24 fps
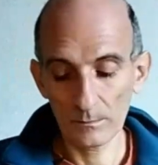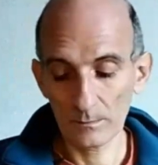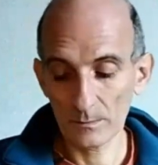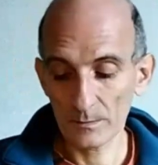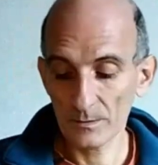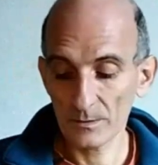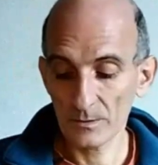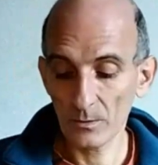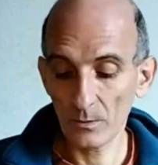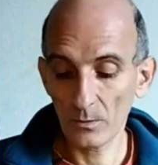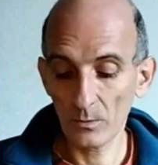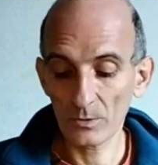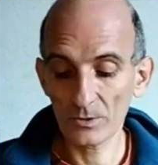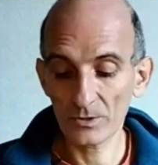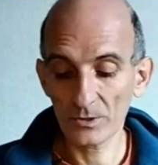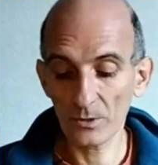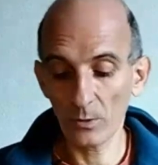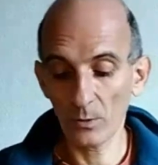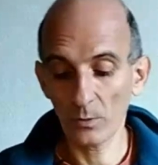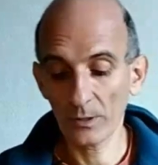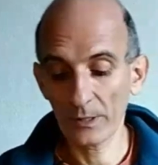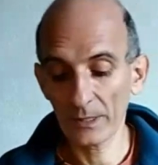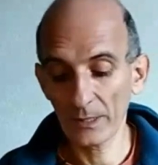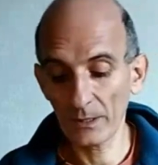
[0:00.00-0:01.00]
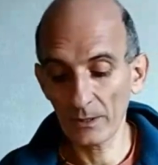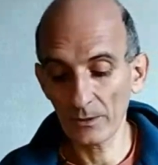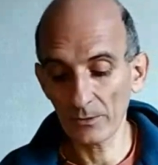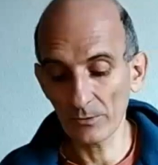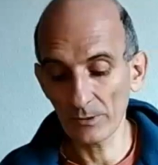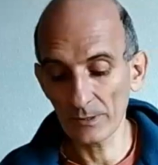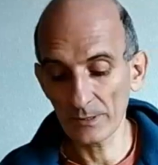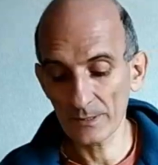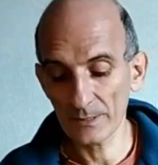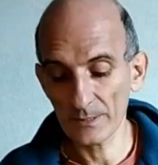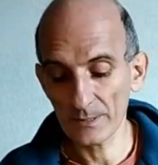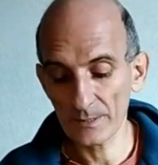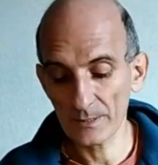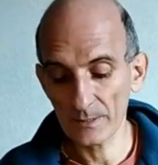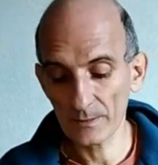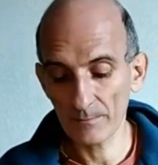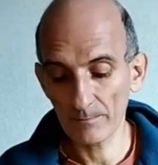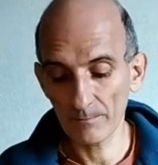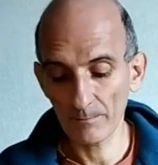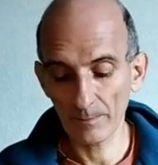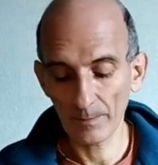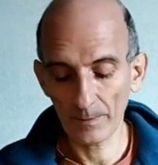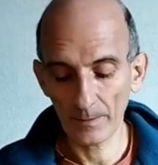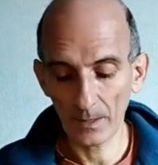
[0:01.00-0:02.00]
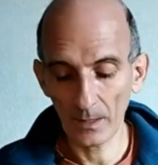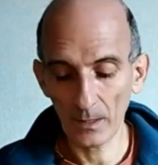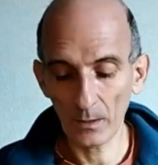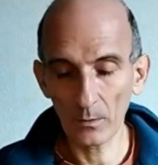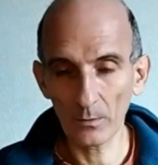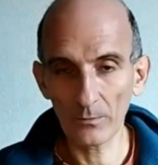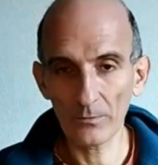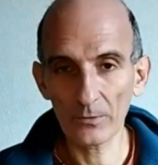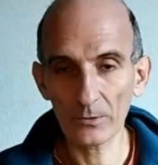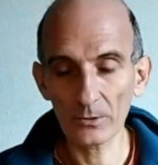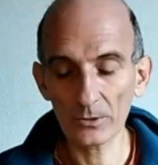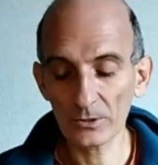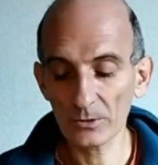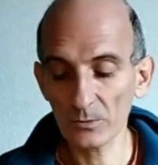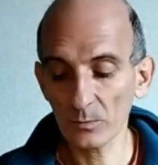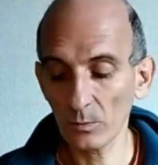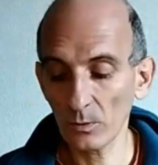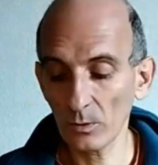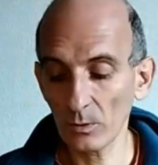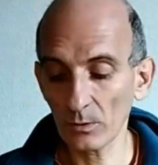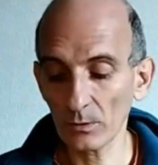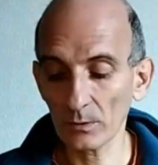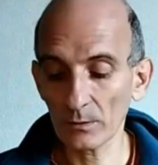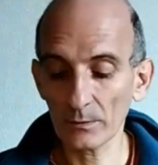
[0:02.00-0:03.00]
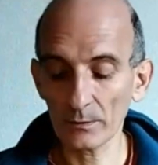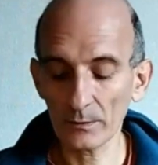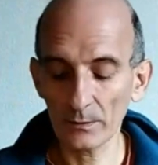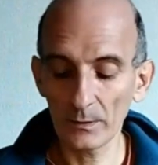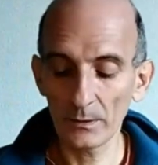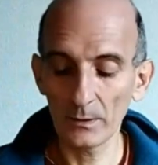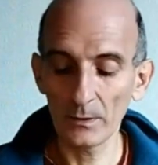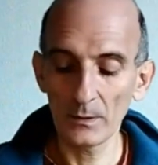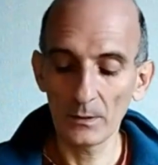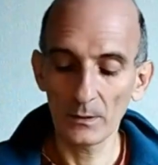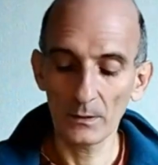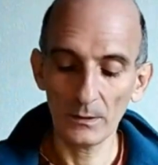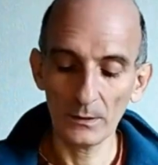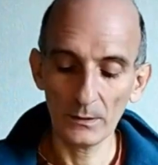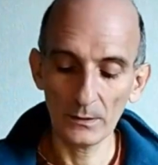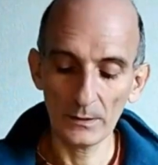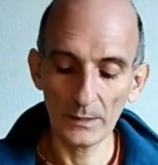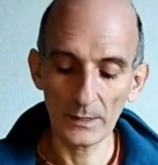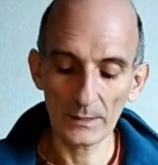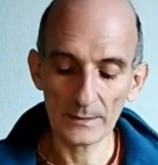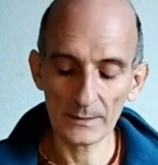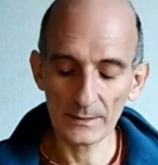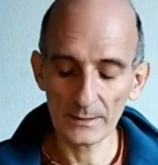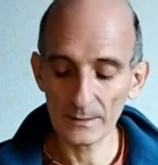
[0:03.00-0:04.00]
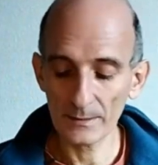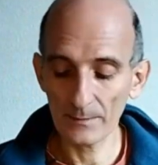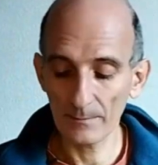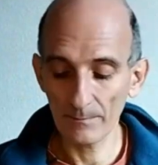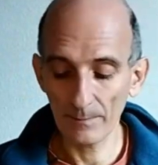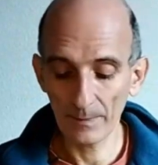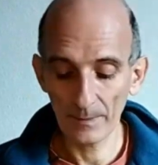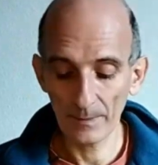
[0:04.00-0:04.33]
so here is our first wall. Yes,